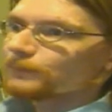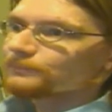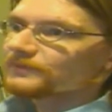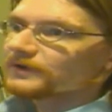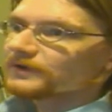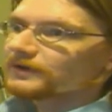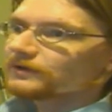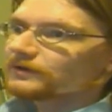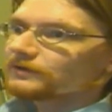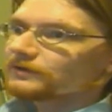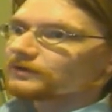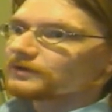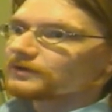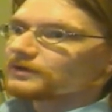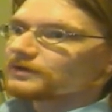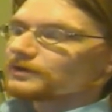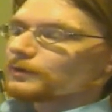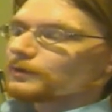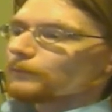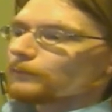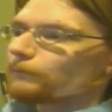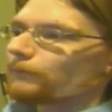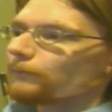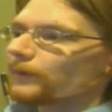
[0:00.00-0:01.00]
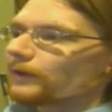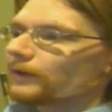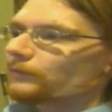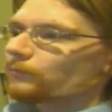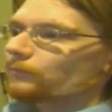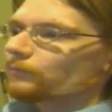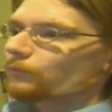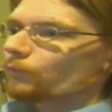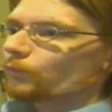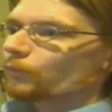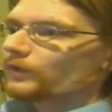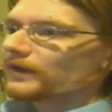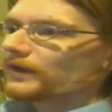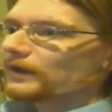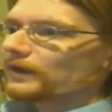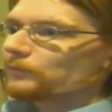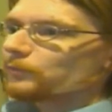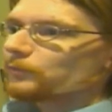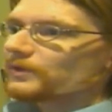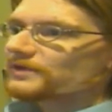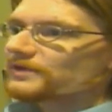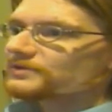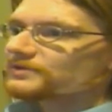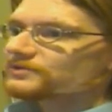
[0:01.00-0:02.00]
matching up there.
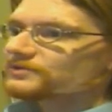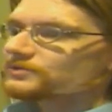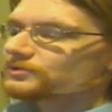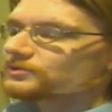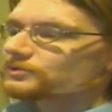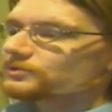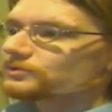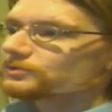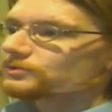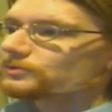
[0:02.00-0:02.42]
But when I